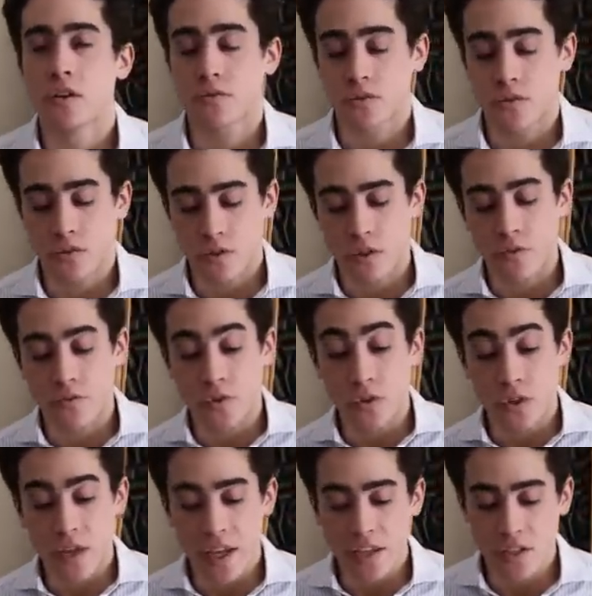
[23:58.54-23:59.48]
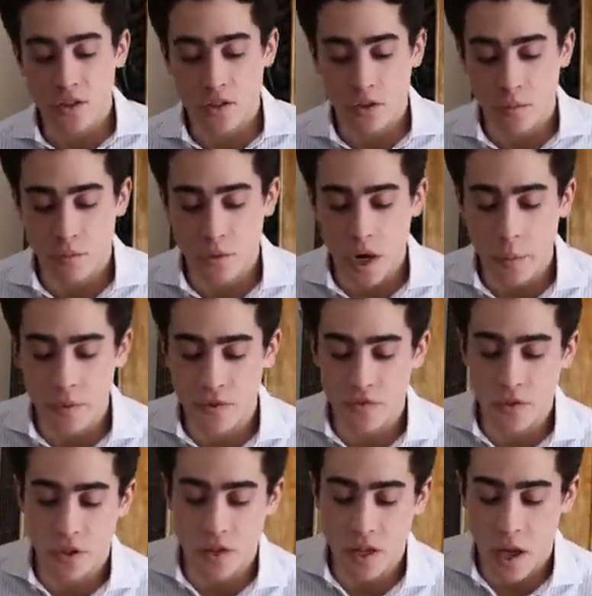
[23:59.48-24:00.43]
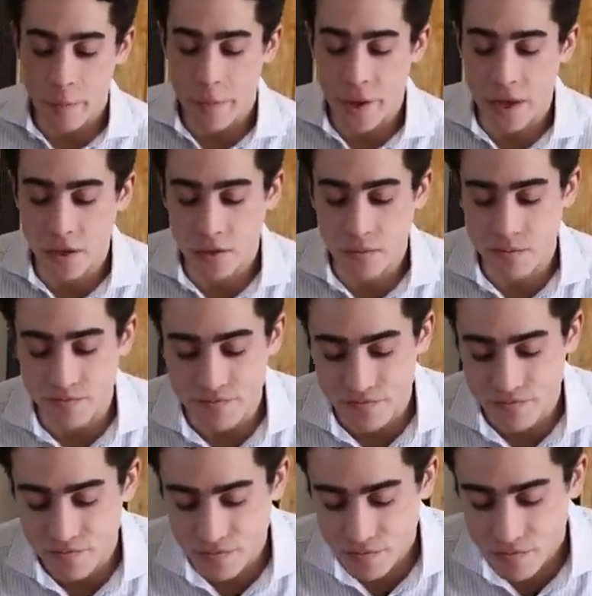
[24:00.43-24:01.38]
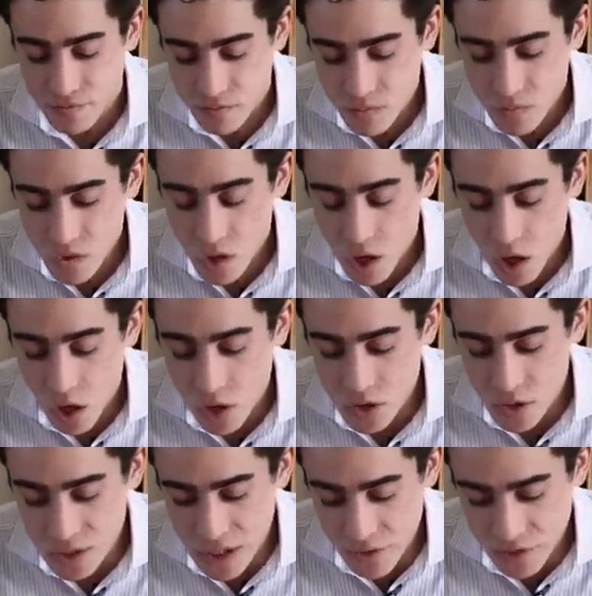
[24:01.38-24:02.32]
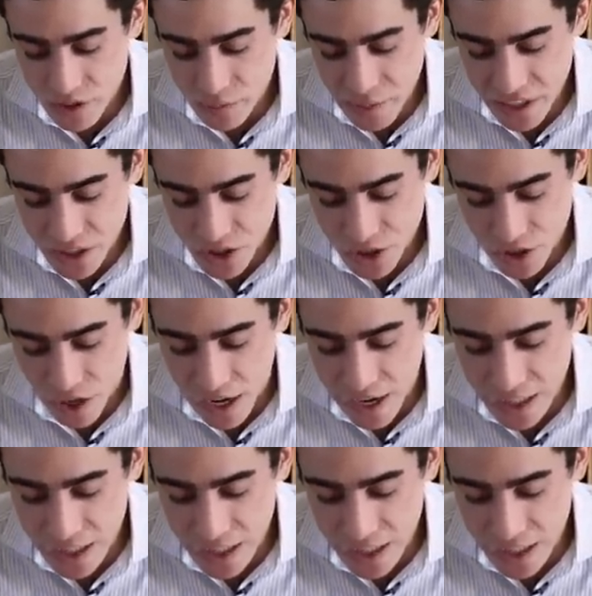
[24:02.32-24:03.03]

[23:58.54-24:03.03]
for a few days, you'll probably feel a lot better. Also definitely make sure you're